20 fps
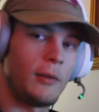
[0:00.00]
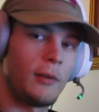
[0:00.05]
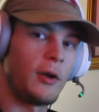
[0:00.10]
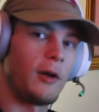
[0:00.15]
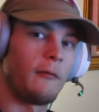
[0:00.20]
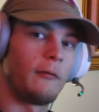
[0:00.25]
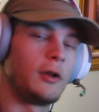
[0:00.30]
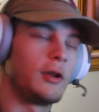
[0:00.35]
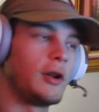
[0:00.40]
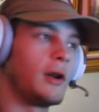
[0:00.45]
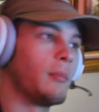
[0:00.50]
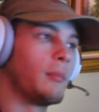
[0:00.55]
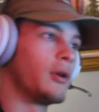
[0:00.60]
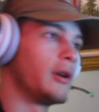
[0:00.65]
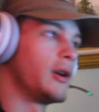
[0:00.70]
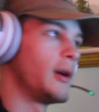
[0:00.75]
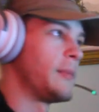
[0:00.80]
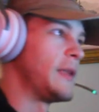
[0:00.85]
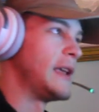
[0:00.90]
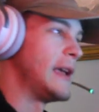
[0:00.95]
not really going to
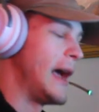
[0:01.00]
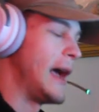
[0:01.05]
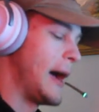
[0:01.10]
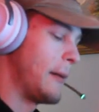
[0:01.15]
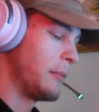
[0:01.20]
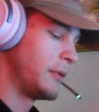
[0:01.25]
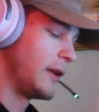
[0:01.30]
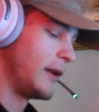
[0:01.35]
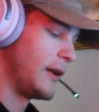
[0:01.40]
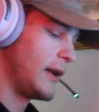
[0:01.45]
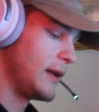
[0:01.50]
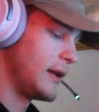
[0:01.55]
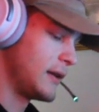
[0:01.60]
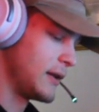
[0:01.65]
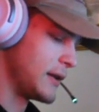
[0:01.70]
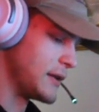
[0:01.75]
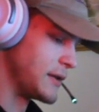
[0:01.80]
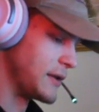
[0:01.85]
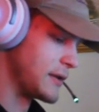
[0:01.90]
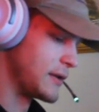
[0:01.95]
bring up the app today
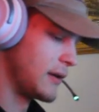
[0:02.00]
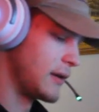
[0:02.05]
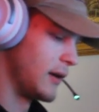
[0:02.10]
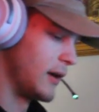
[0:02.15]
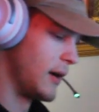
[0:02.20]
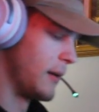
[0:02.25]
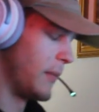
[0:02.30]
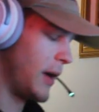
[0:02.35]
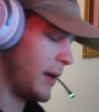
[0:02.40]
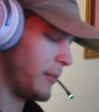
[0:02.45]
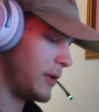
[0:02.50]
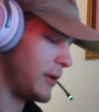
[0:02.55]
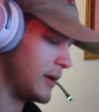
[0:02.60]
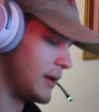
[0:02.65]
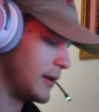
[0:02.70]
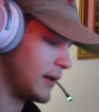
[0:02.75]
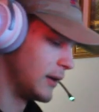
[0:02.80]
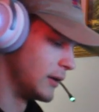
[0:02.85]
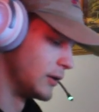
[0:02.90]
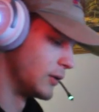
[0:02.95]
because it might
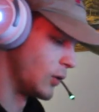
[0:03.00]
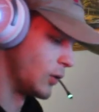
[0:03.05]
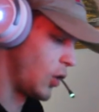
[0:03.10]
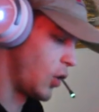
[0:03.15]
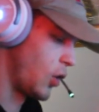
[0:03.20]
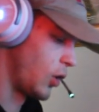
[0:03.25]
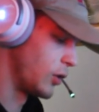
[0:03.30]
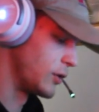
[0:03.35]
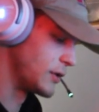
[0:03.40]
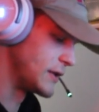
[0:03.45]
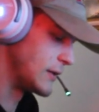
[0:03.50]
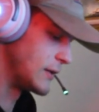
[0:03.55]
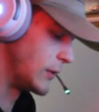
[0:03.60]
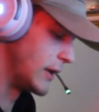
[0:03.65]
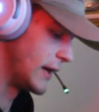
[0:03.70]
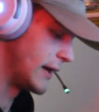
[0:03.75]
be a little hard to get